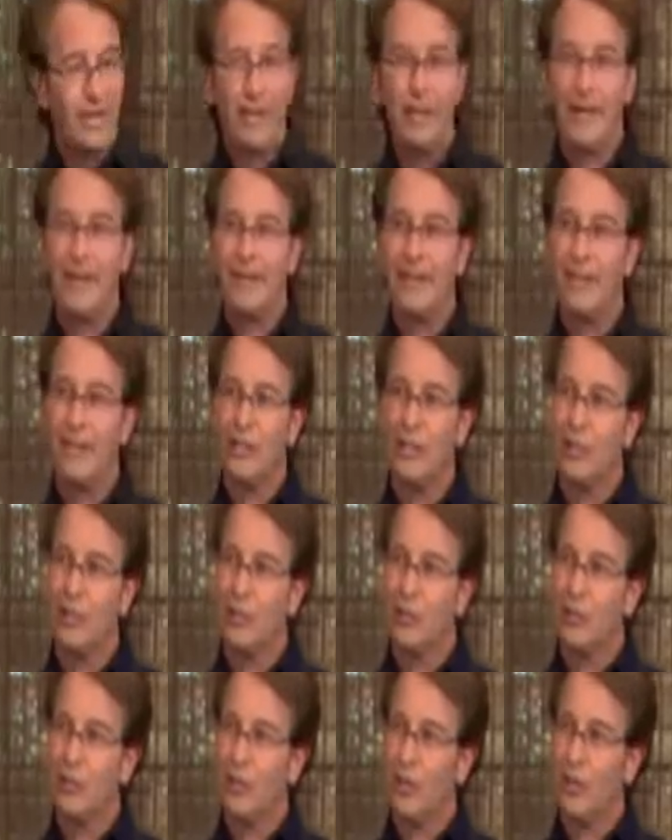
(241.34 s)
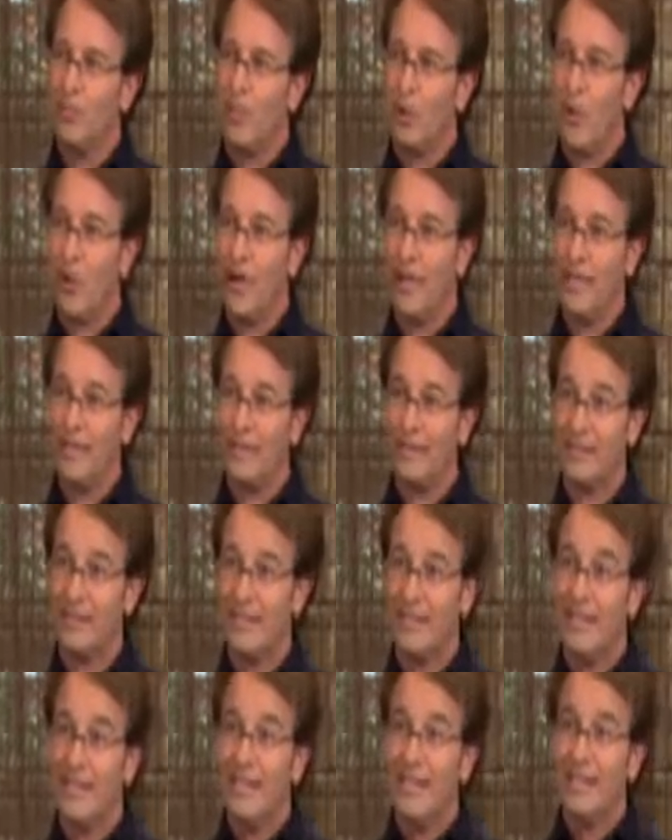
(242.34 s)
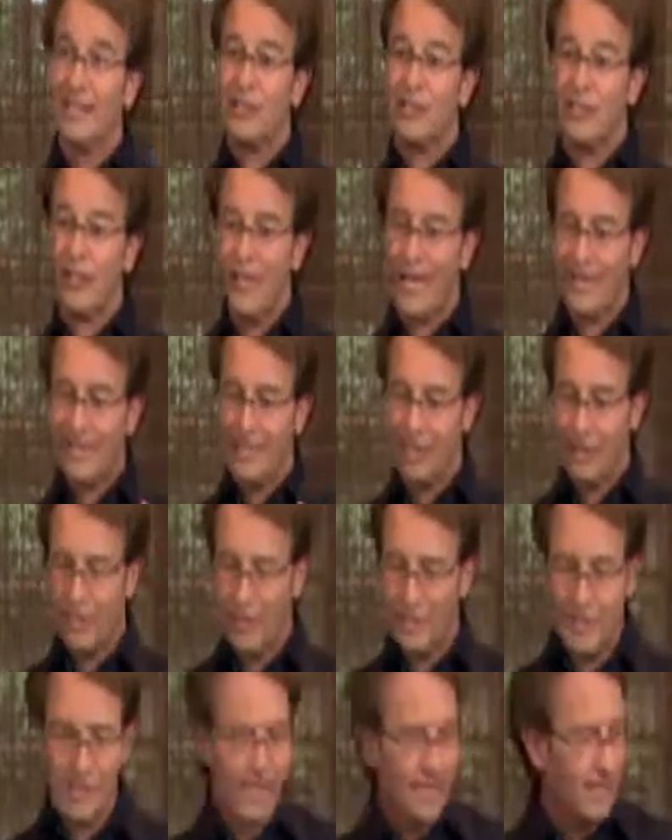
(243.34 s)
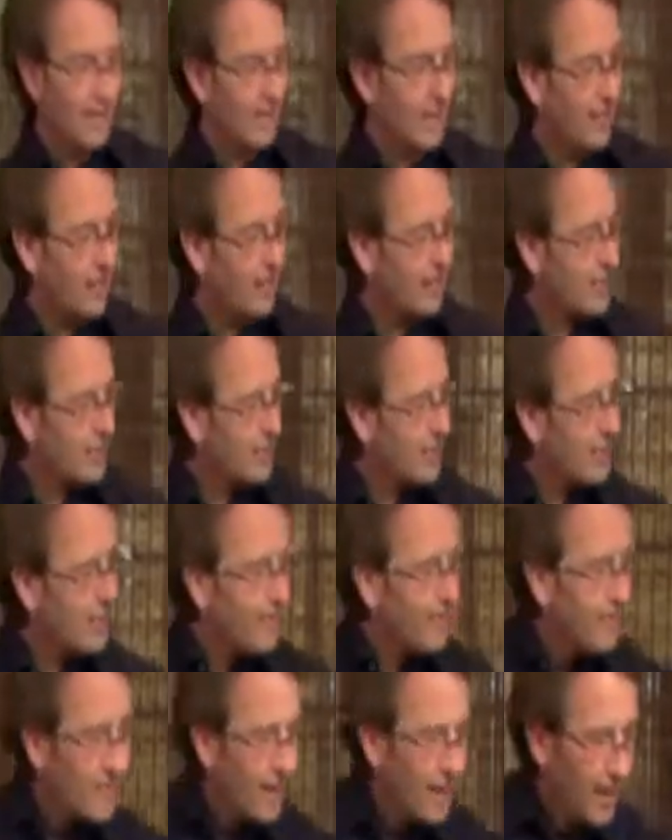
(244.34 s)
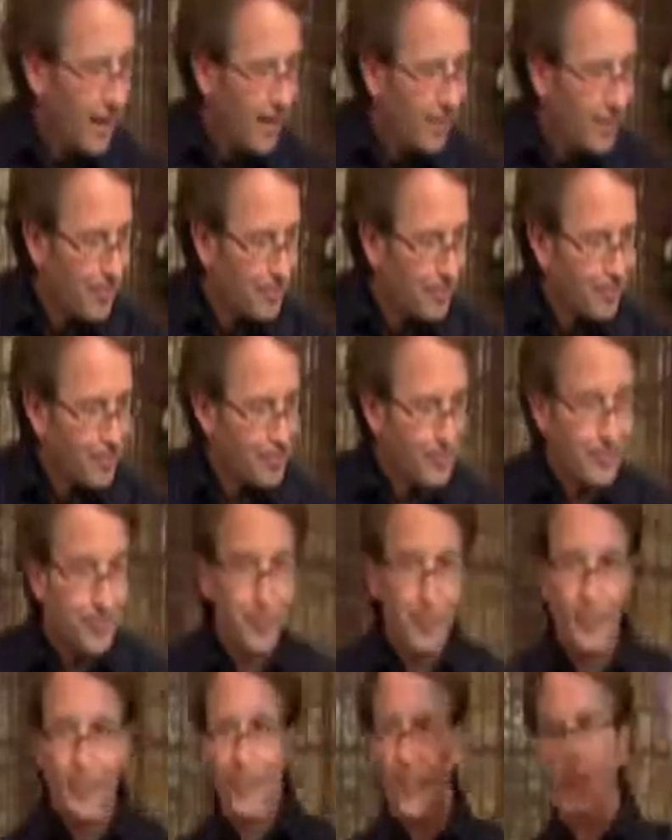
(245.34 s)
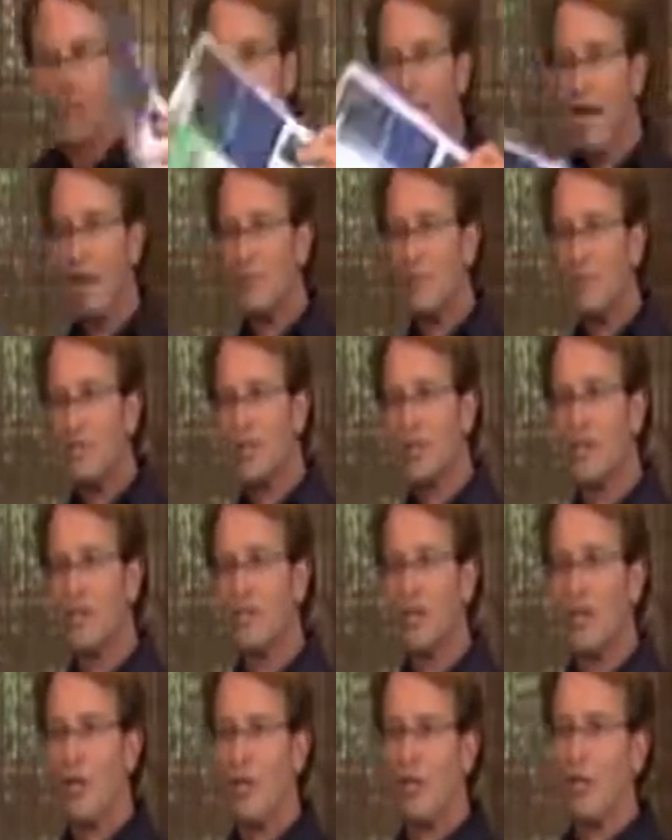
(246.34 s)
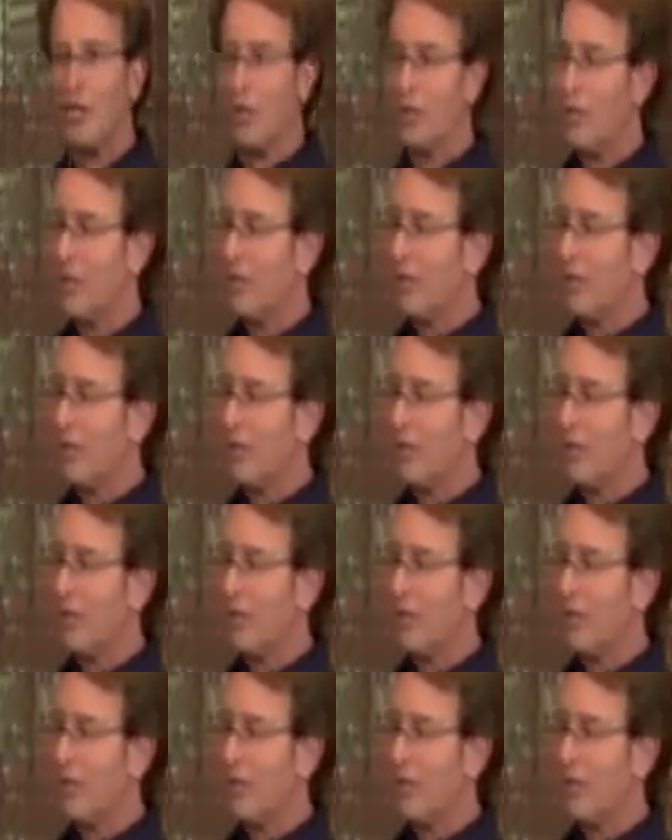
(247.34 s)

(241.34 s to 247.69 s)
over here at the neutral point. So that's how acidic it is. And I'm just going to show you real